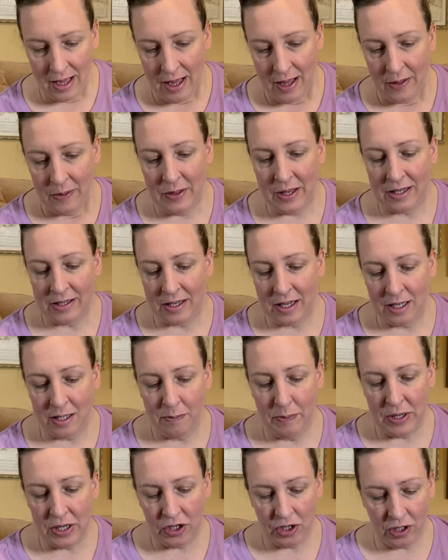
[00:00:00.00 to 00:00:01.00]
This is
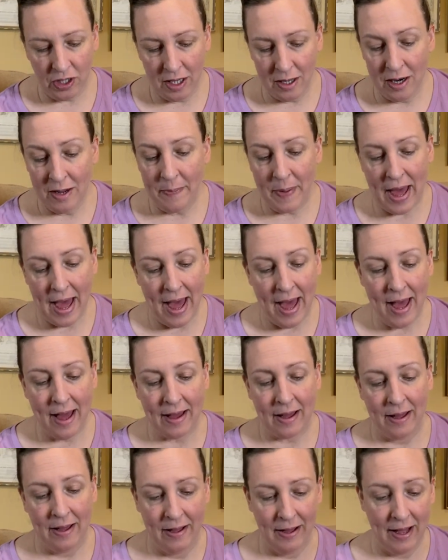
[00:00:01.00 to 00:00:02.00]
Bichelina
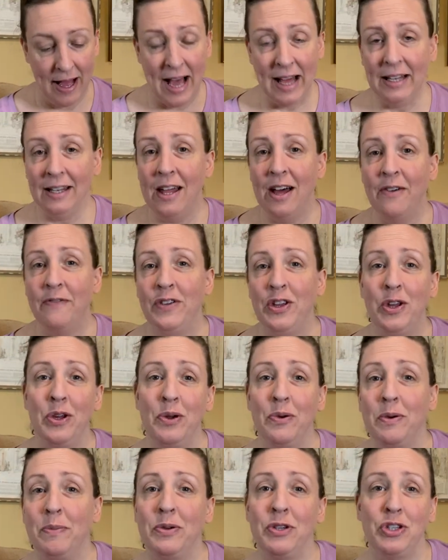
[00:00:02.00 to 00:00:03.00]
Peck. I Love
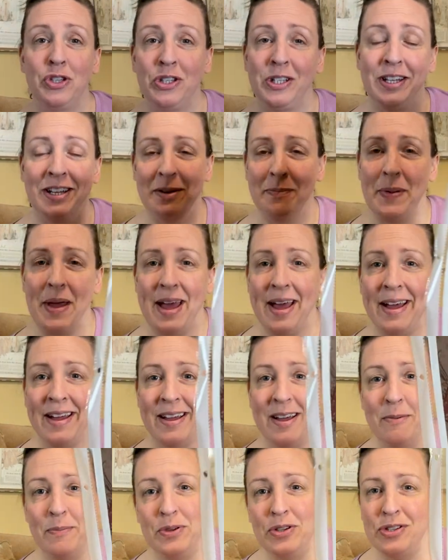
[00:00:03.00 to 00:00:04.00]
You, a Bichelina
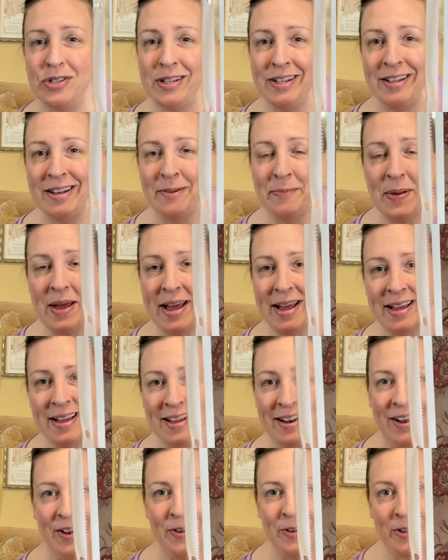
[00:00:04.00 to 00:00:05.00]
Peck and
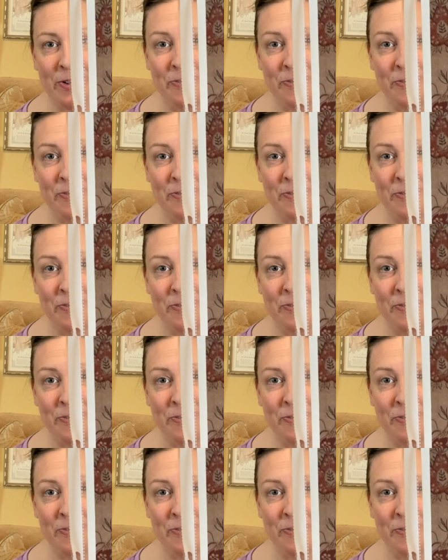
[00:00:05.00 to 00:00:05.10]
a Hug